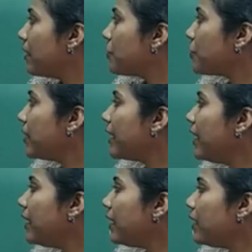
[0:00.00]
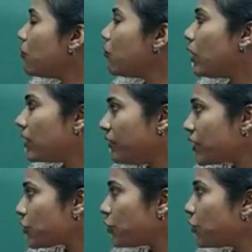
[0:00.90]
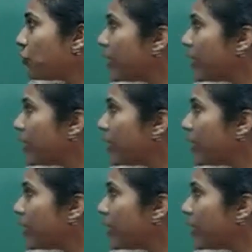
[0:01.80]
so here what we should do